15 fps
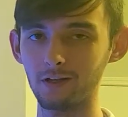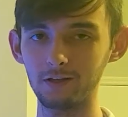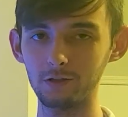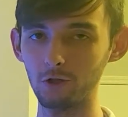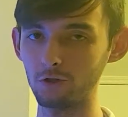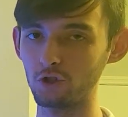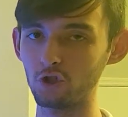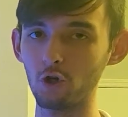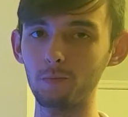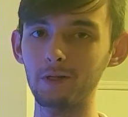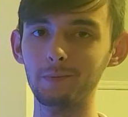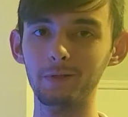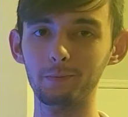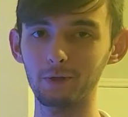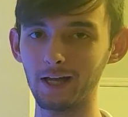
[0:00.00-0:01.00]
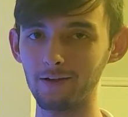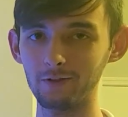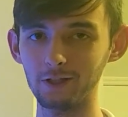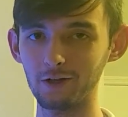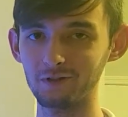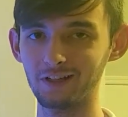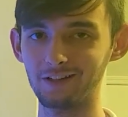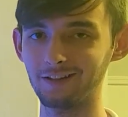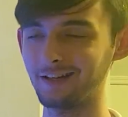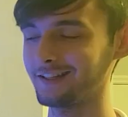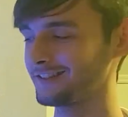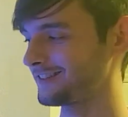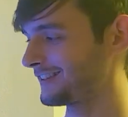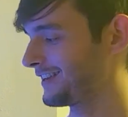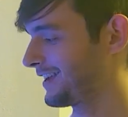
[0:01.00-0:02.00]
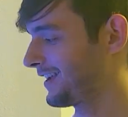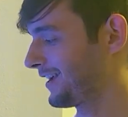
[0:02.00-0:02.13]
you know, so many people have EcoTech lights.